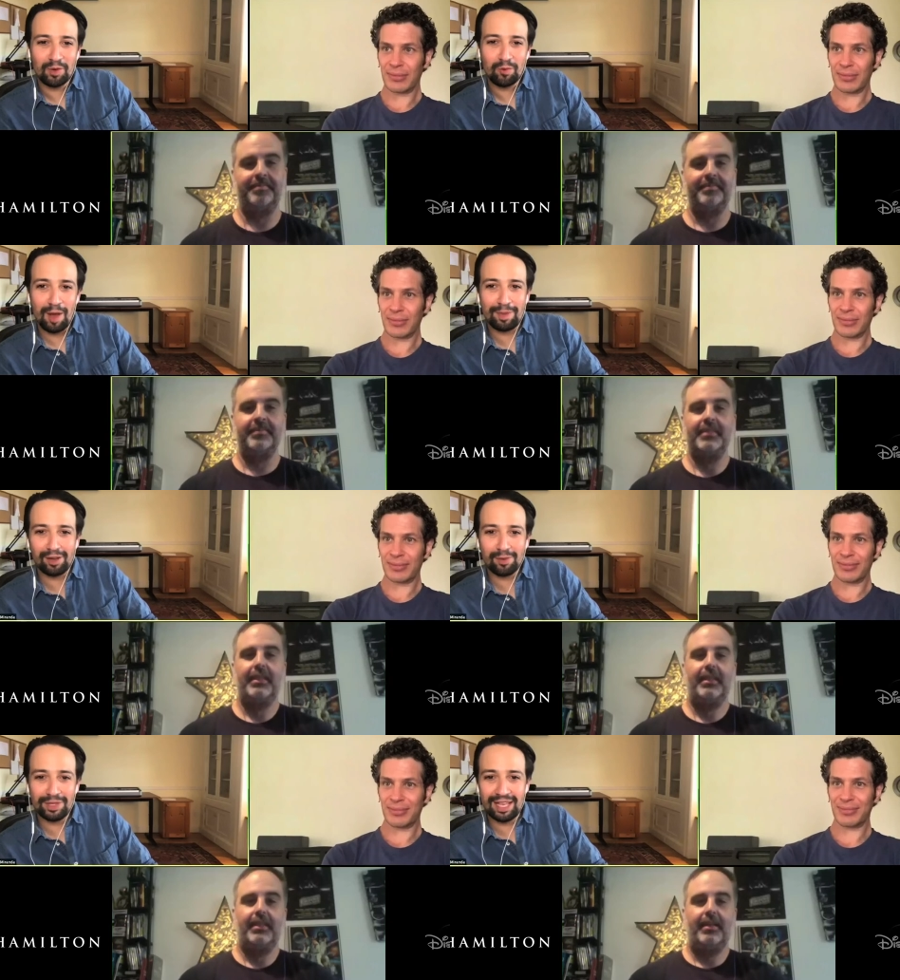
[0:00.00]
Speaker 1: Guapa, ¿cómo
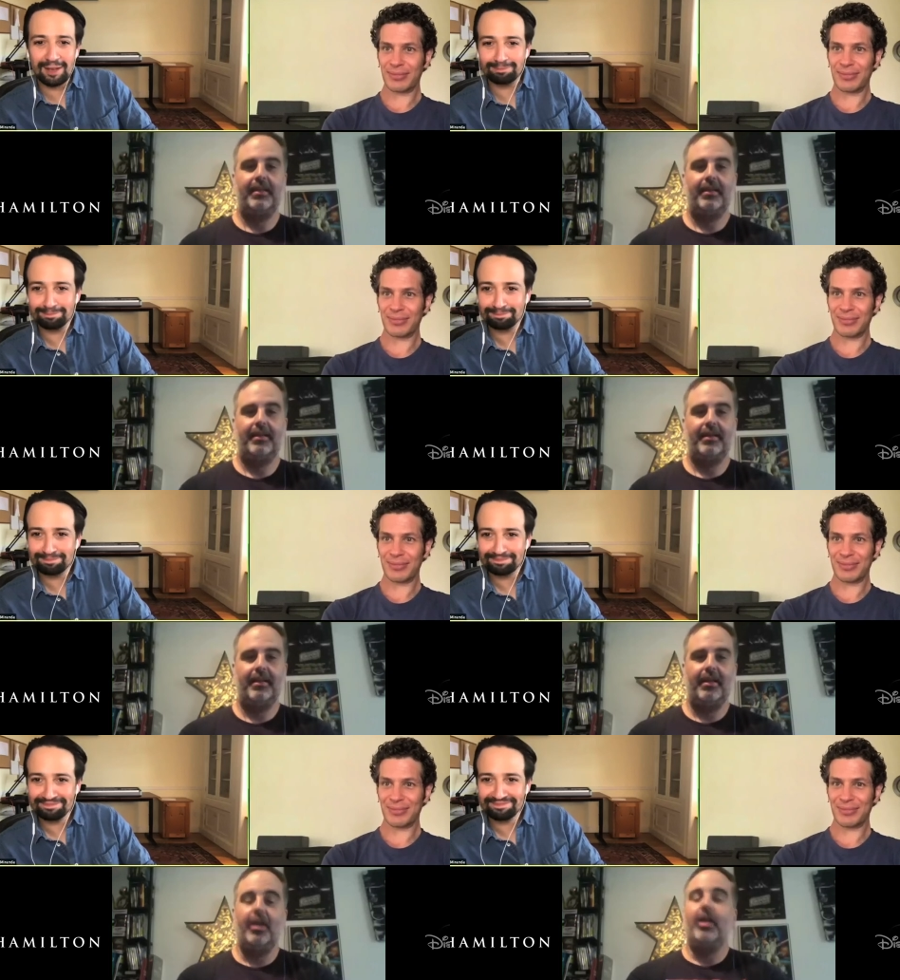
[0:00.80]
estás?
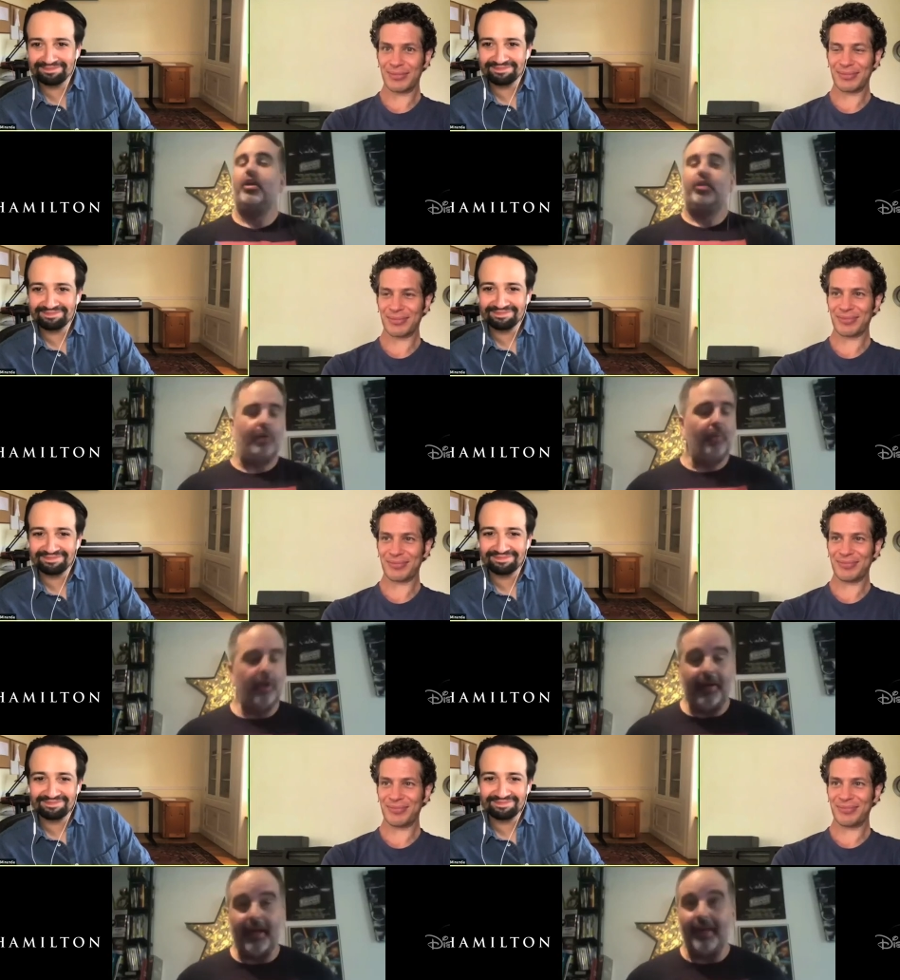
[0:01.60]
Speaker 2: Estoy muy
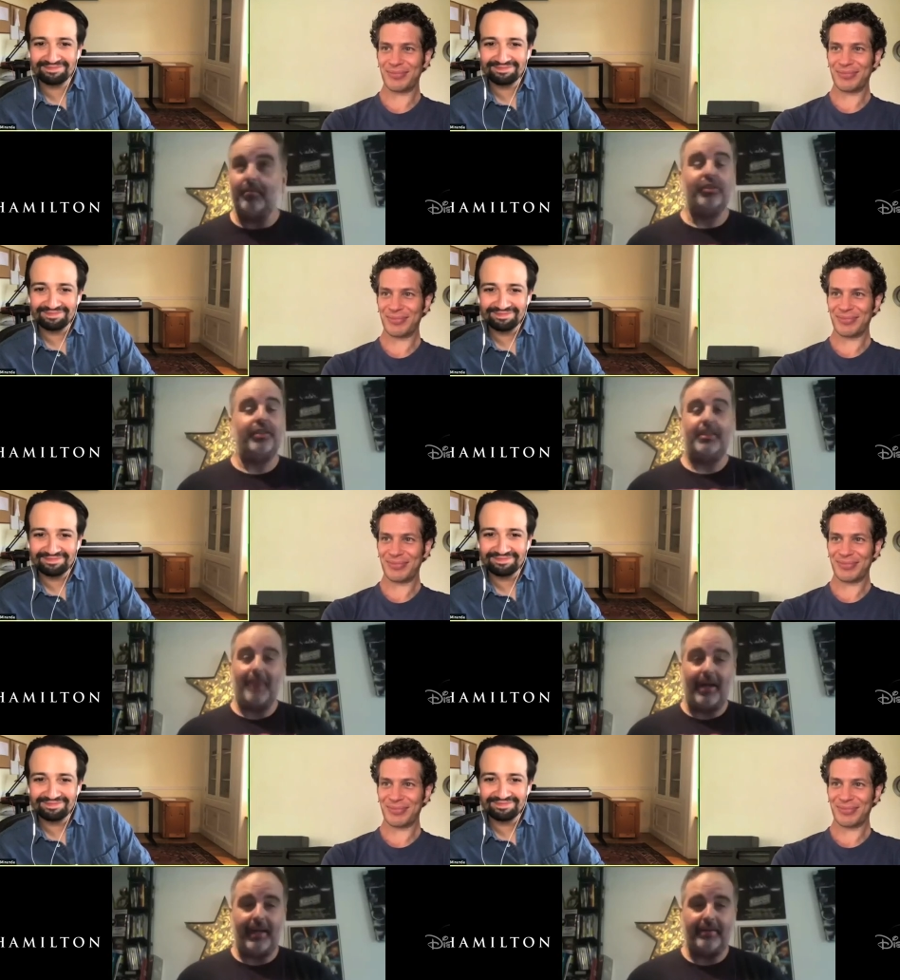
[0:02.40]
bien. Muchísimas
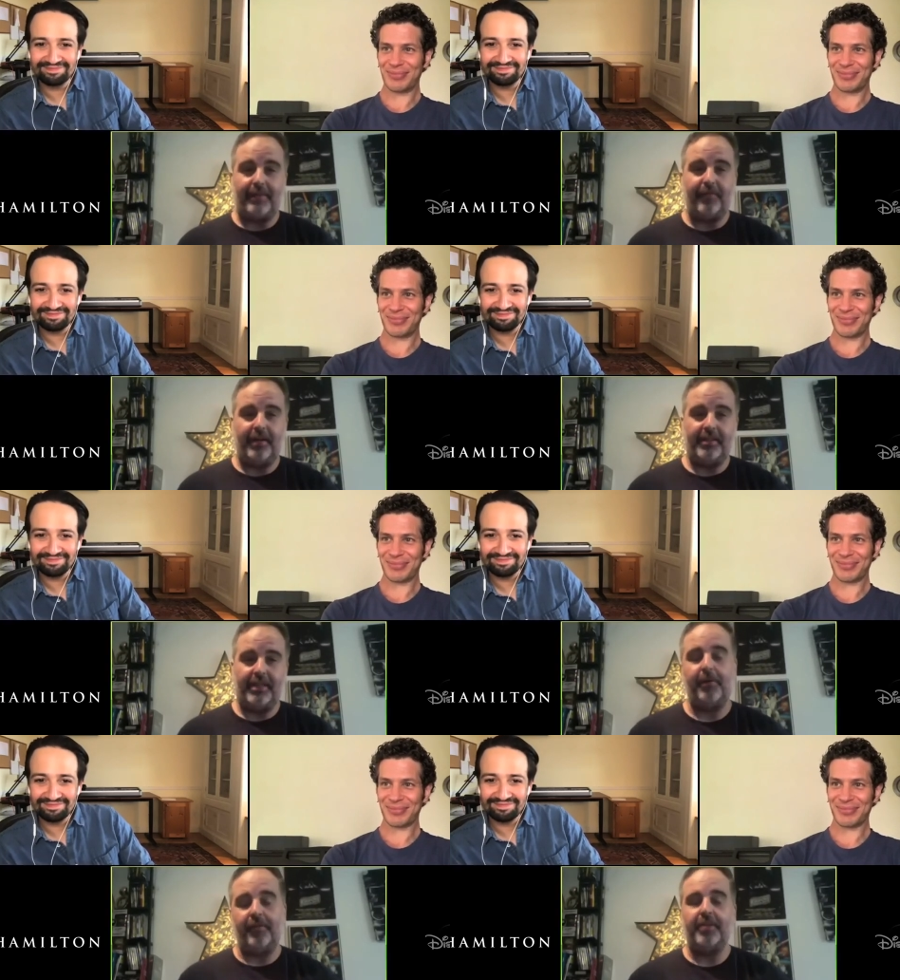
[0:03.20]
gracias por el tiempo.
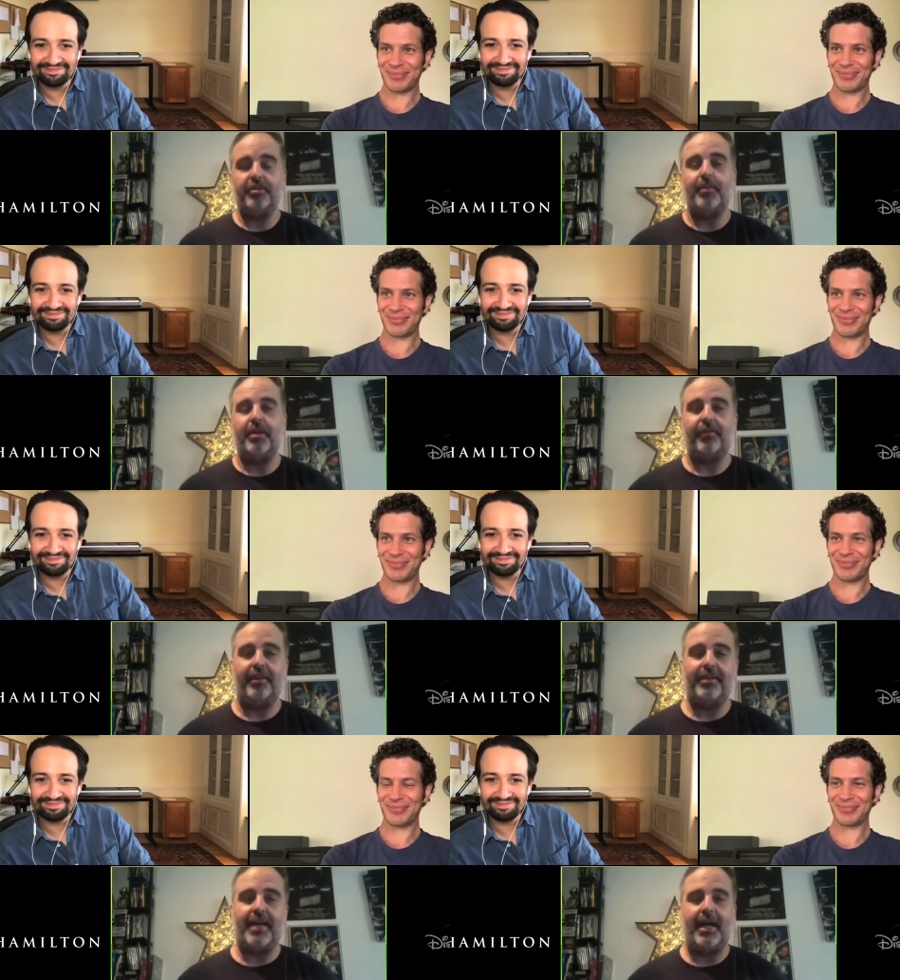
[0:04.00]
Thank you so much for the
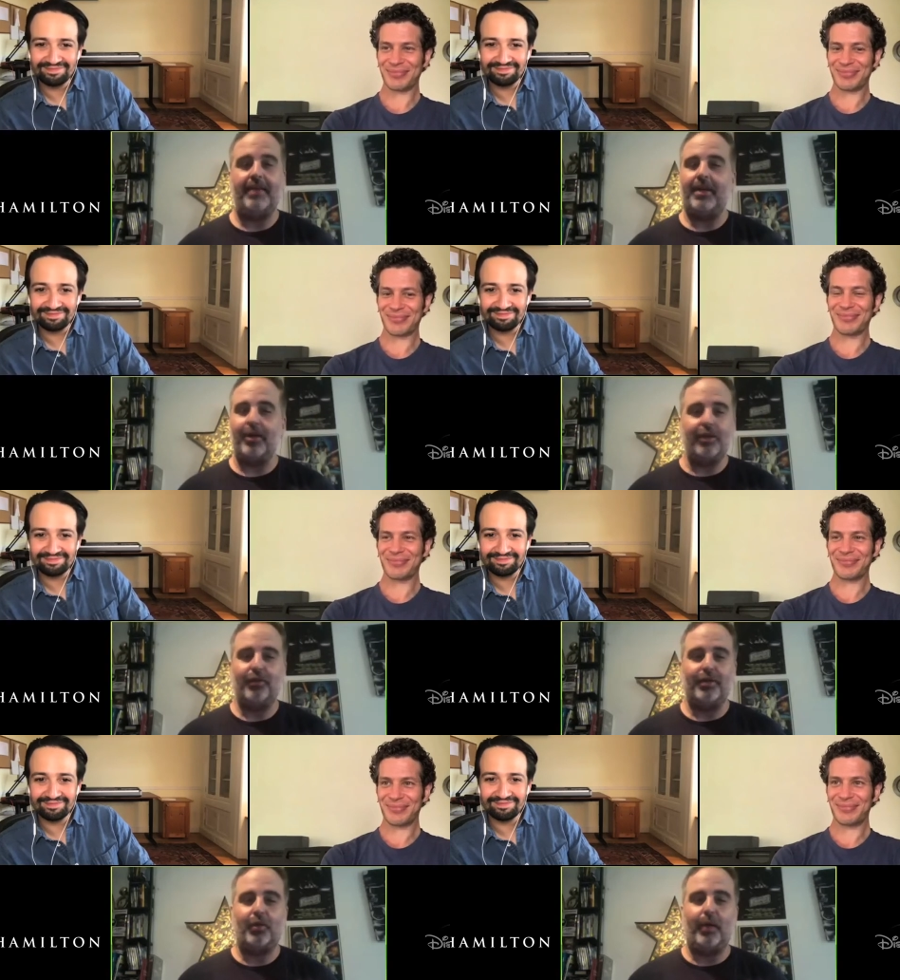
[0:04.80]
time. And I'm going to do this
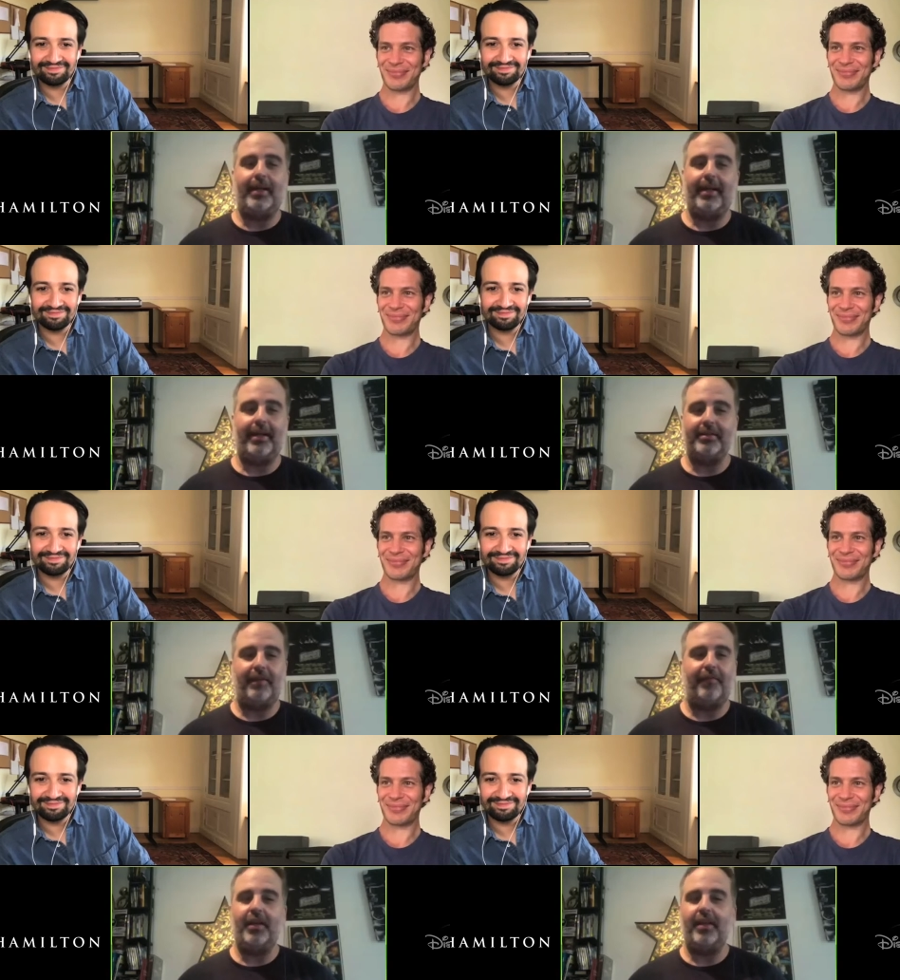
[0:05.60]
quickly because I
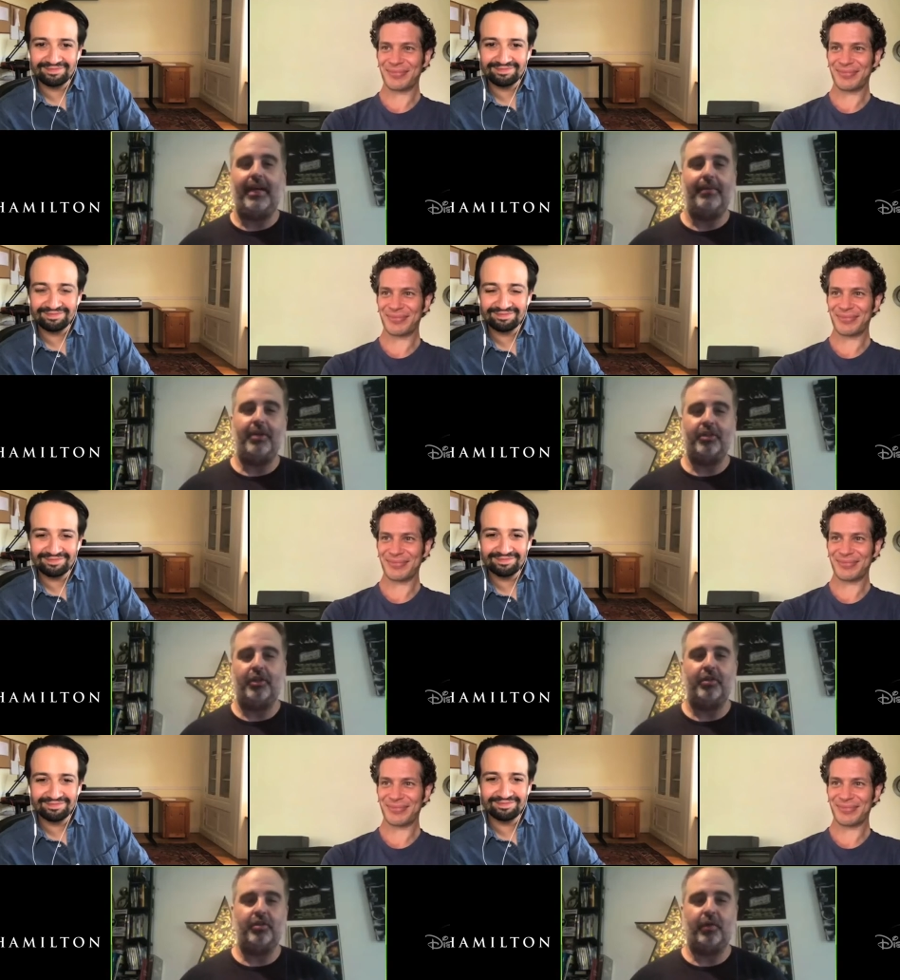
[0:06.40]
feel that I'm going to turn into
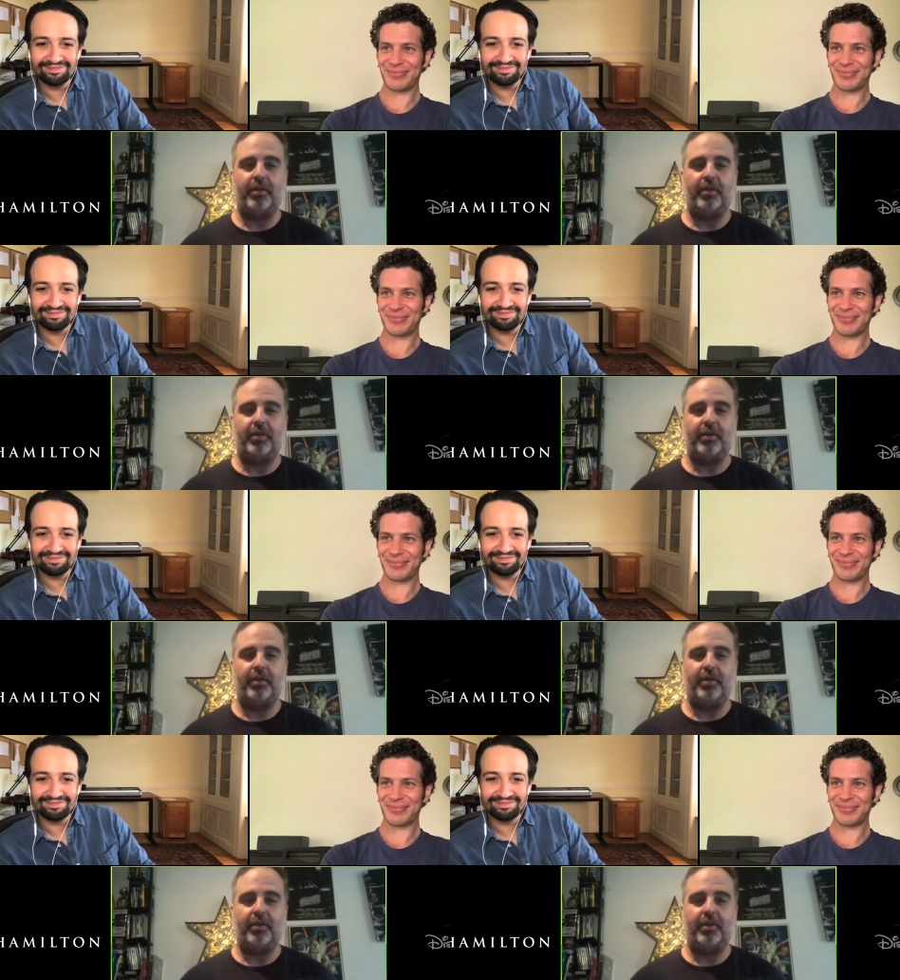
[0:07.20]
Chris